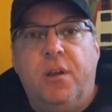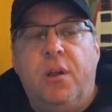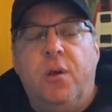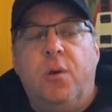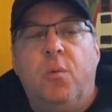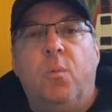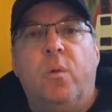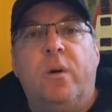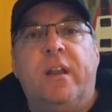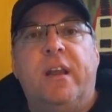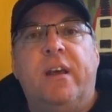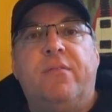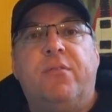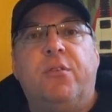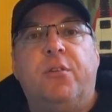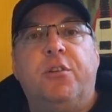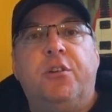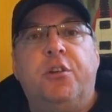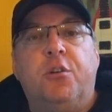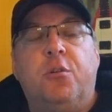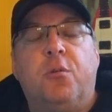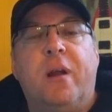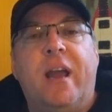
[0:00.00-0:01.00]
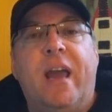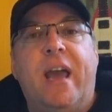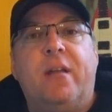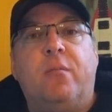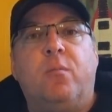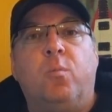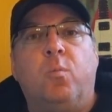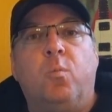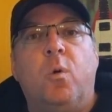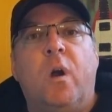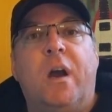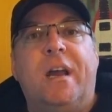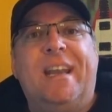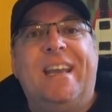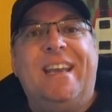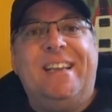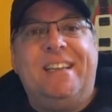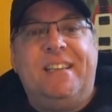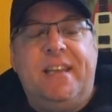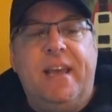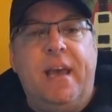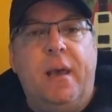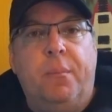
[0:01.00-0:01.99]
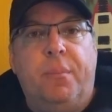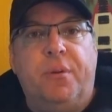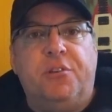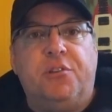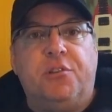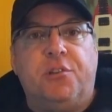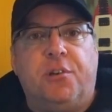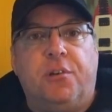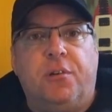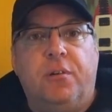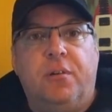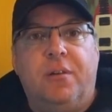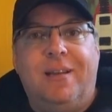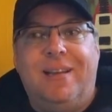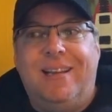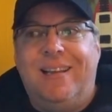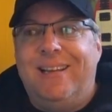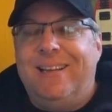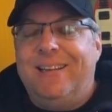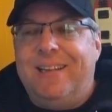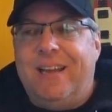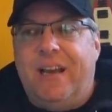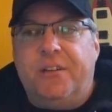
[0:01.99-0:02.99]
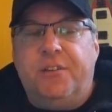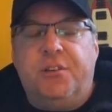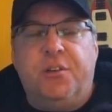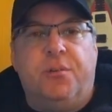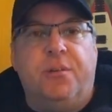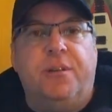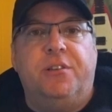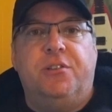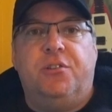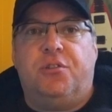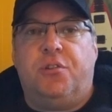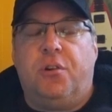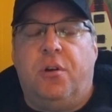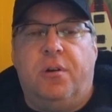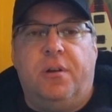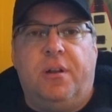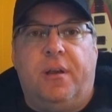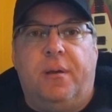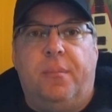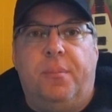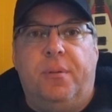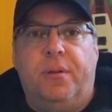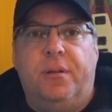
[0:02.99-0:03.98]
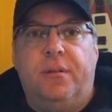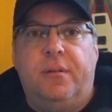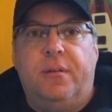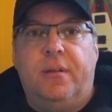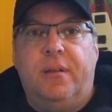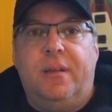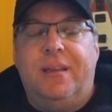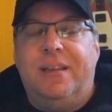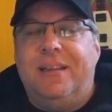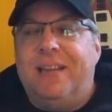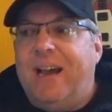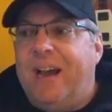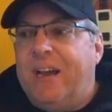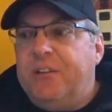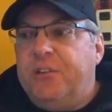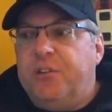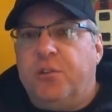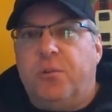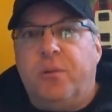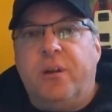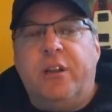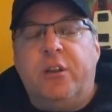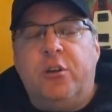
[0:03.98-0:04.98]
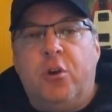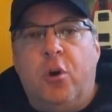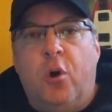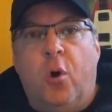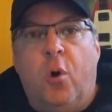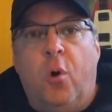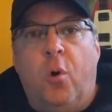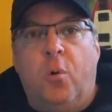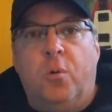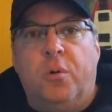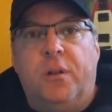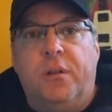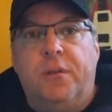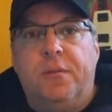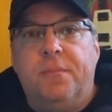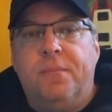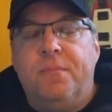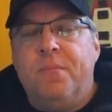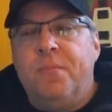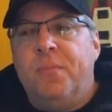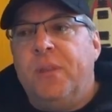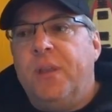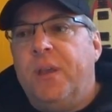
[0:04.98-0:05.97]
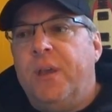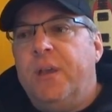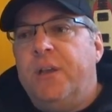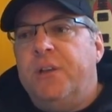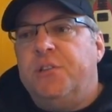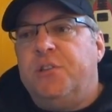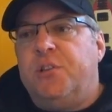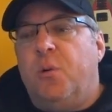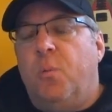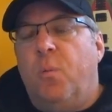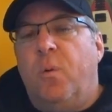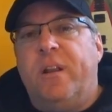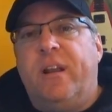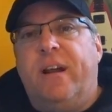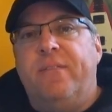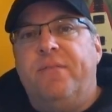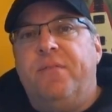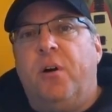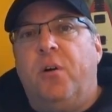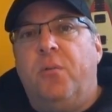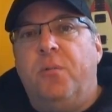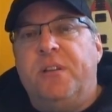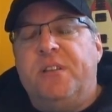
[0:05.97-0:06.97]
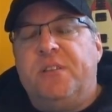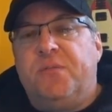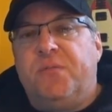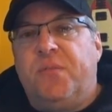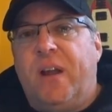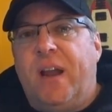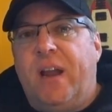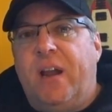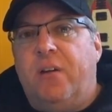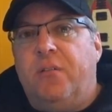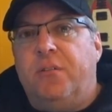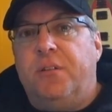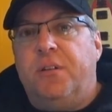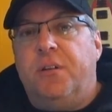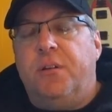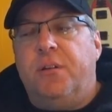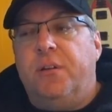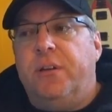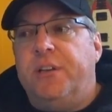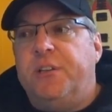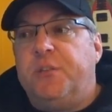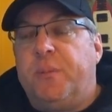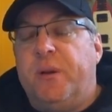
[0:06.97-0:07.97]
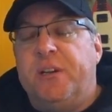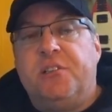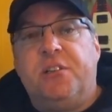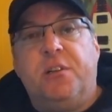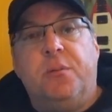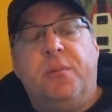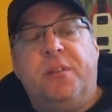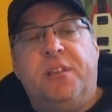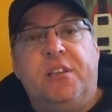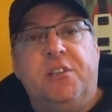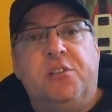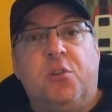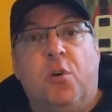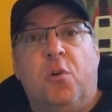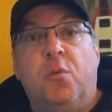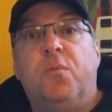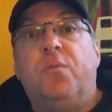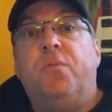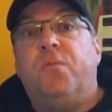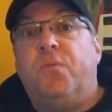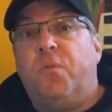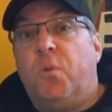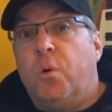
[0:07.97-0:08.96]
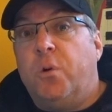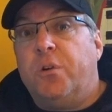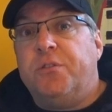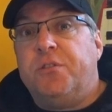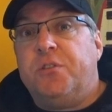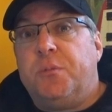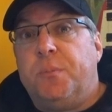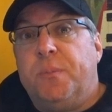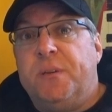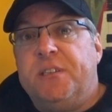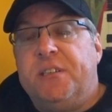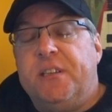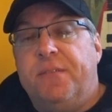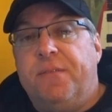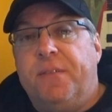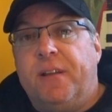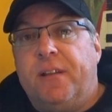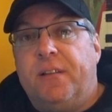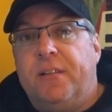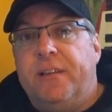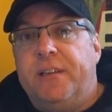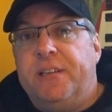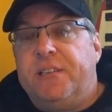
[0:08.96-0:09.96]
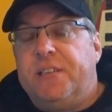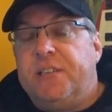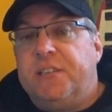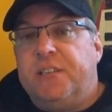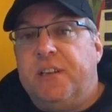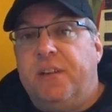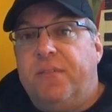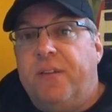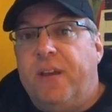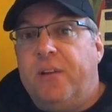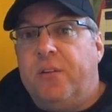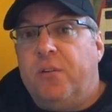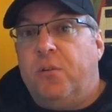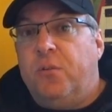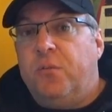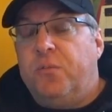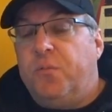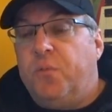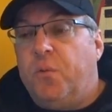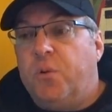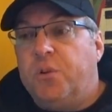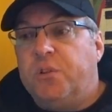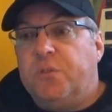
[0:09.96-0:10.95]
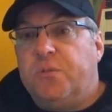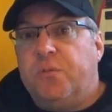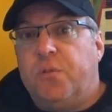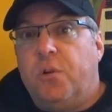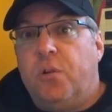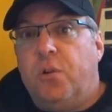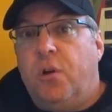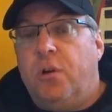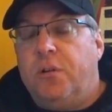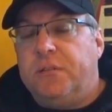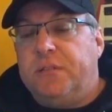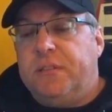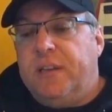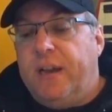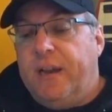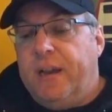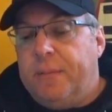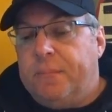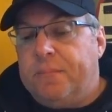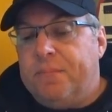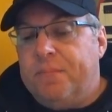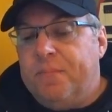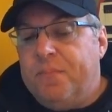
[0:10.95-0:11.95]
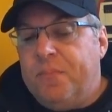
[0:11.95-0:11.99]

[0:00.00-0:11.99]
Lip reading: whenever you're at running temperature, not during startup, not during cold. So what I've always found, especially with these old Fords specifically, since I've had old Fords for a long time,